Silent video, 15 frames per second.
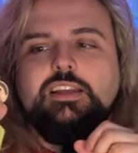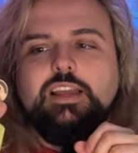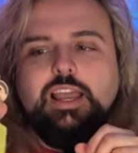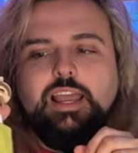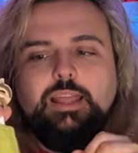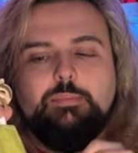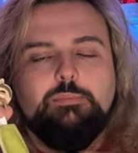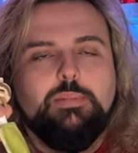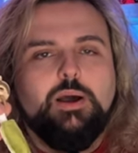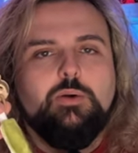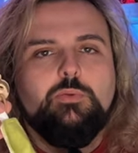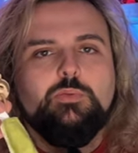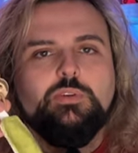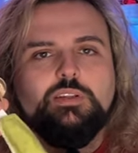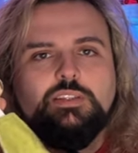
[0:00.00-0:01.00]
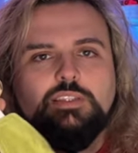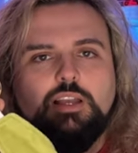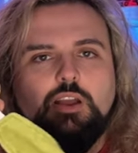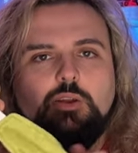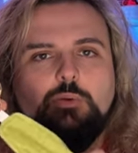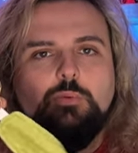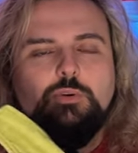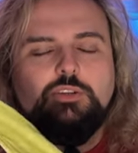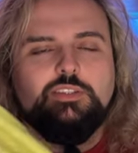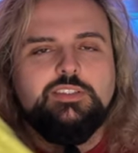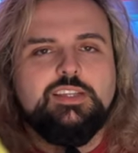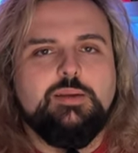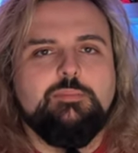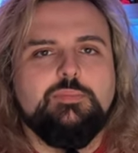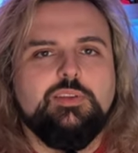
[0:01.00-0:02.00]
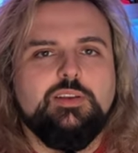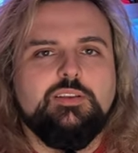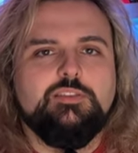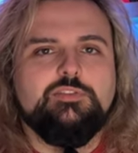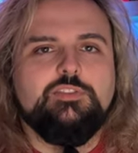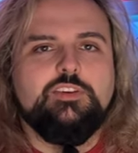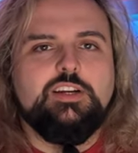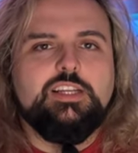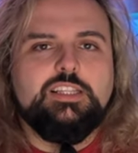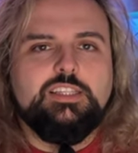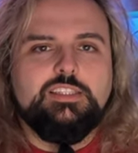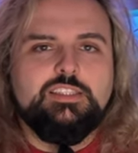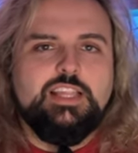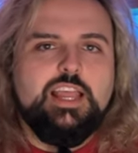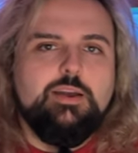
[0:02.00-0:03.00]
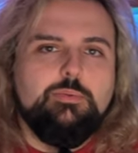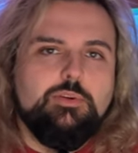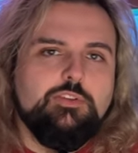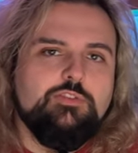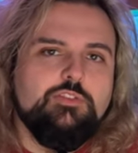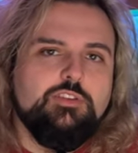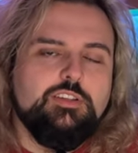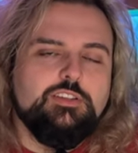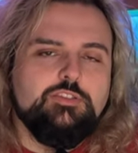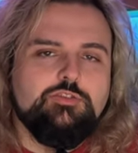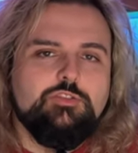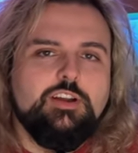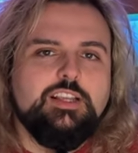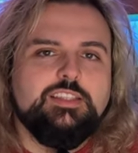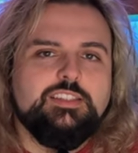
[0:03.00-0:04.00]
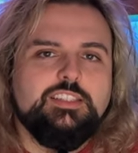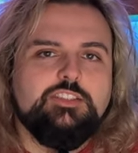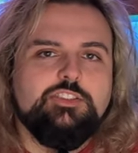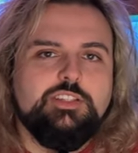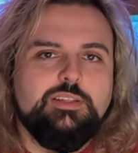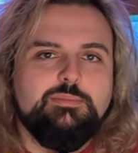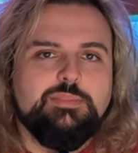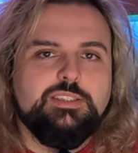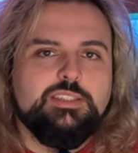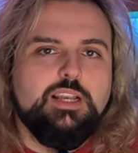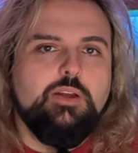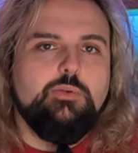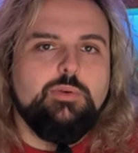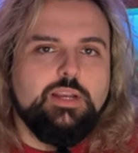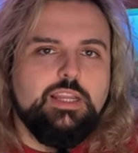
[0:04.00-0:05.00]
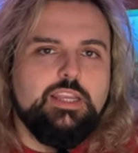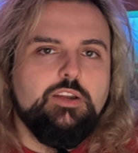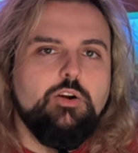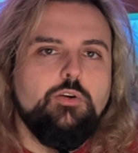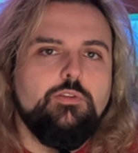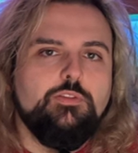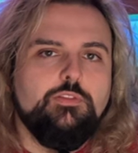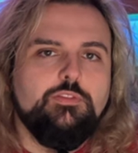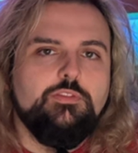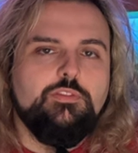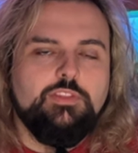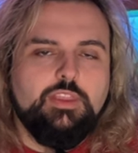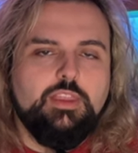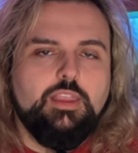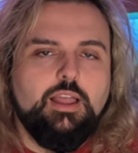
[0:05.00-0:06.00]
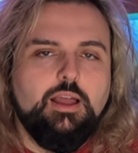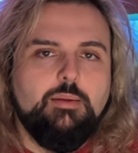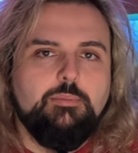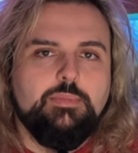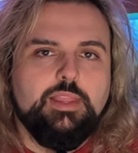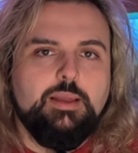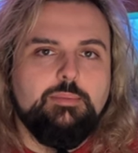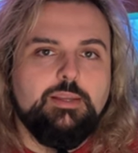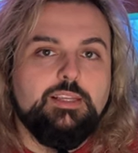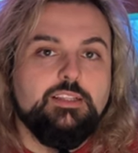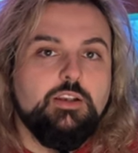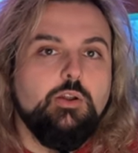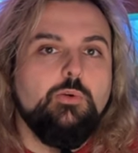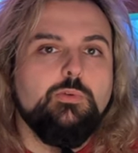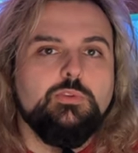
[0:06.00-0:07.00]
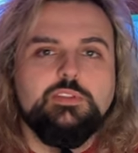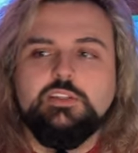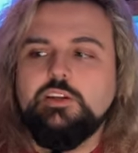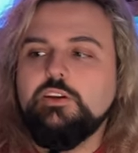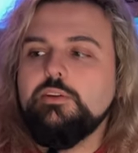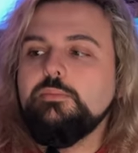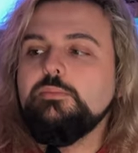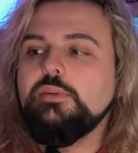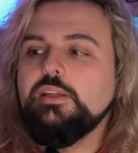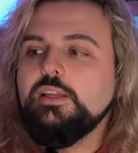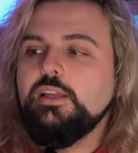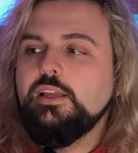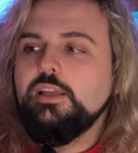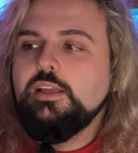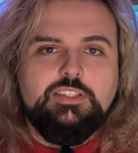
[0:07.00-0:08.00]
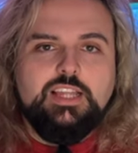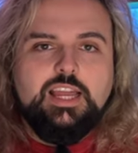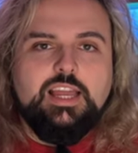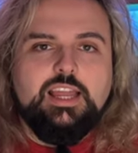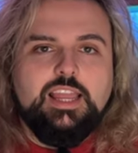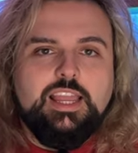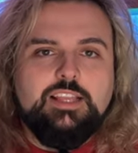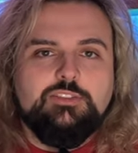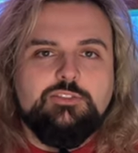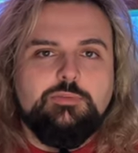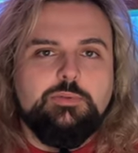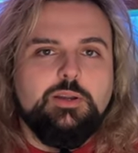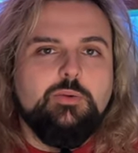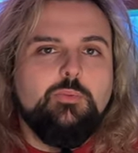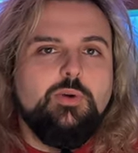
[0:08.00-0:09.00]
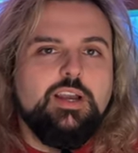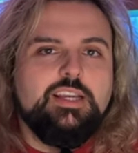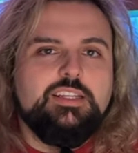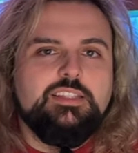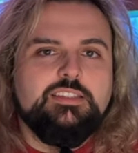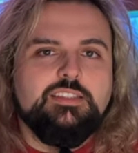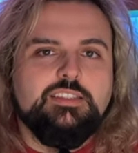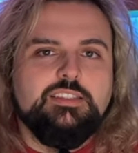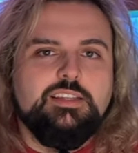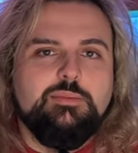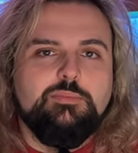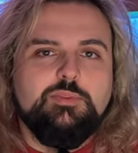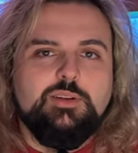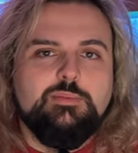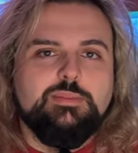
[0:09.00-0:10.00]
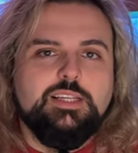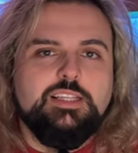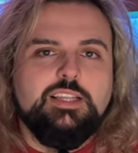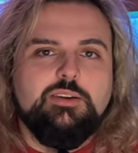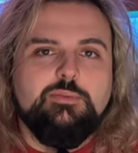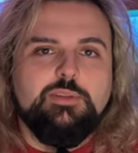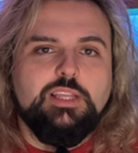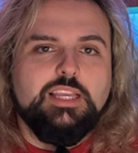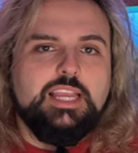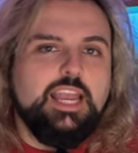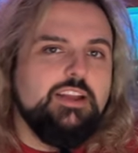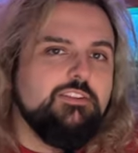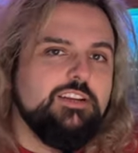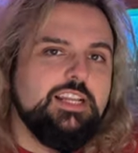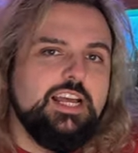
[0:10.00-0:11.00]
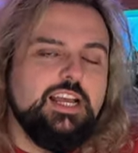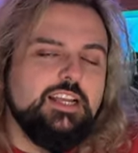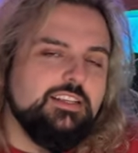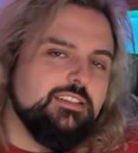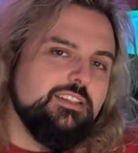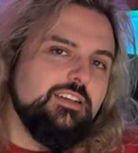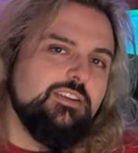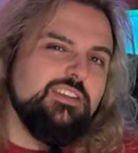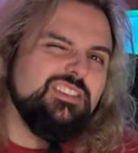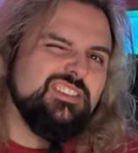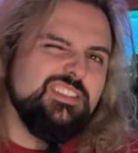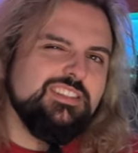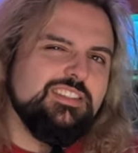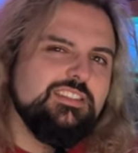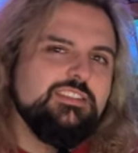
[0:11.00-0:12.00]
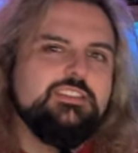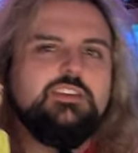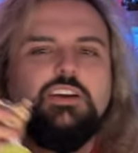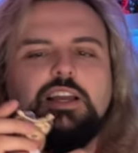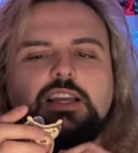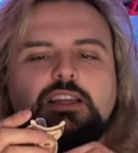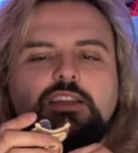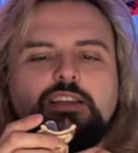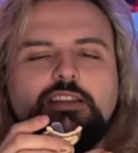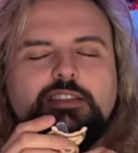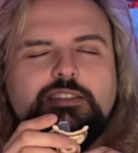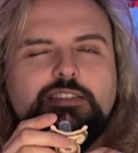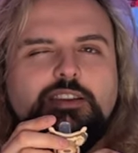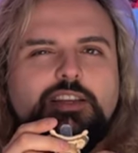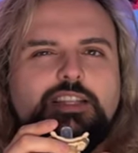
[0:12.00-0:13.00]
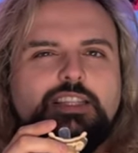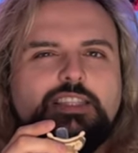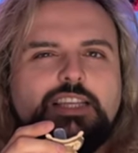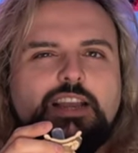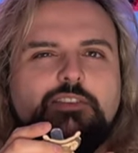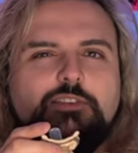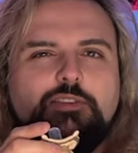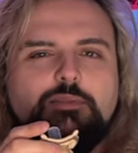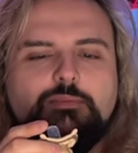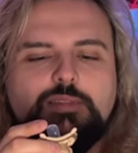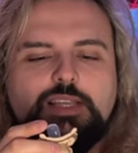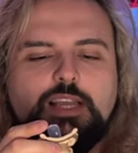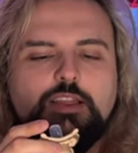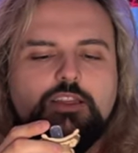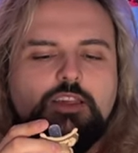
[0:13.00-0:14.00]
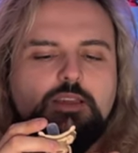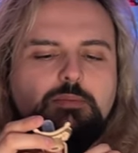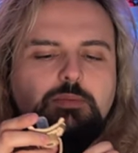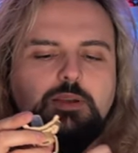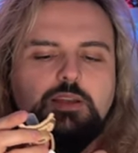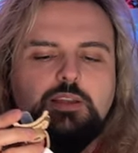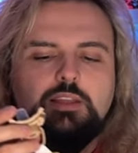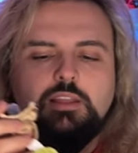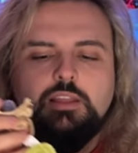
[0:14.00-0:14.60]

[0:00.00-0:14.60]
and bulk. So what you sometimes find is now we're trying to transition him slowly off of dummies long term, that extra bit of weight, so sometimes they don't want to carry that, so it's just a slight deterrent potentially. But